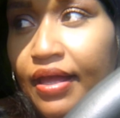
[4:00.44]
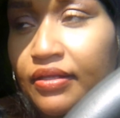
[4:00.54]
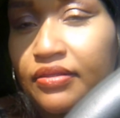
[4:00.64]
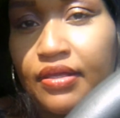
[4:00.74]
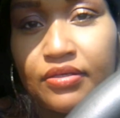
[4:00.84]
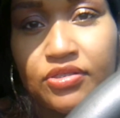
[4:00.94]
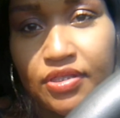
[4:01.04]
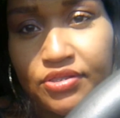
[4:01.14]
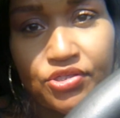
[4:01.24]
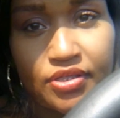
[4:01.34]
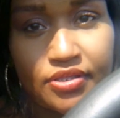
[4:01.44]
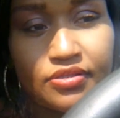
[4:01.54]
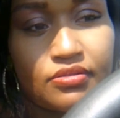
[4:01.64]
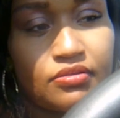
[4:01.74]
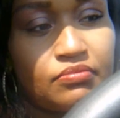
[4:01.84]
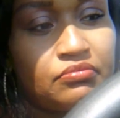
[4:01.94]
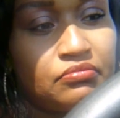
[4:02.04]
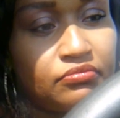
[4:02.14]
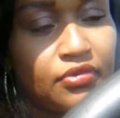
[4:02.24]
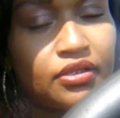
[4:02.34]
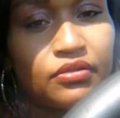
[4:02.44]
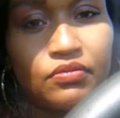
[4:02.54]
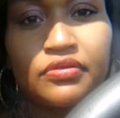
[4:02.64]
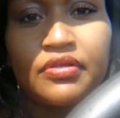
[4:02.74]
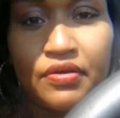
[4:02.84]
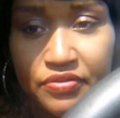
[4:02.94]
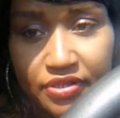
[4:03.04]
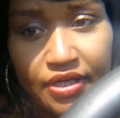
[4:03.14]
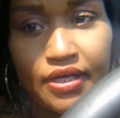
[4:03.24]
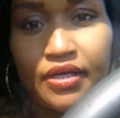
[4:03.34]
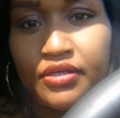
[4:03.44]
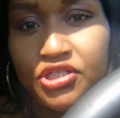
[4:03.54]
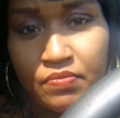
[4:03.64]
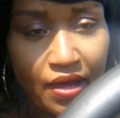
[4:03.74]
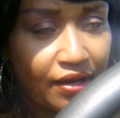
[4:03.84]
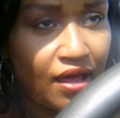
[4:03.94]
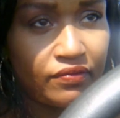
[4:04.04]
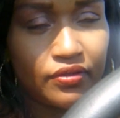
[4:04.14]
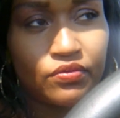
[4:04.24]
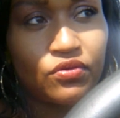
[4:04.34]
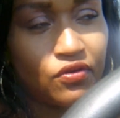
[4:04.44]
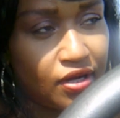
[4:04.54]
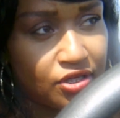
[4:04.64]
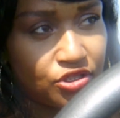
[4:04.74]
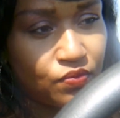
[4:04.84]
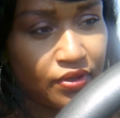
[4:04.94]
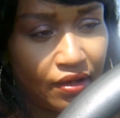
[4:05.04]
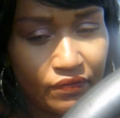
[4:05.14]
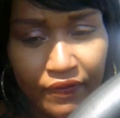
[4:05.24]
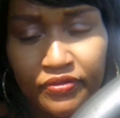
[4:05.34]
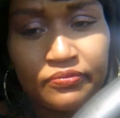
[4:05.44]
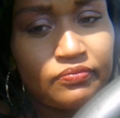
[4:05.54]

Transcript: kind of think she's just a little thirsty. She might have a little crush or whatever.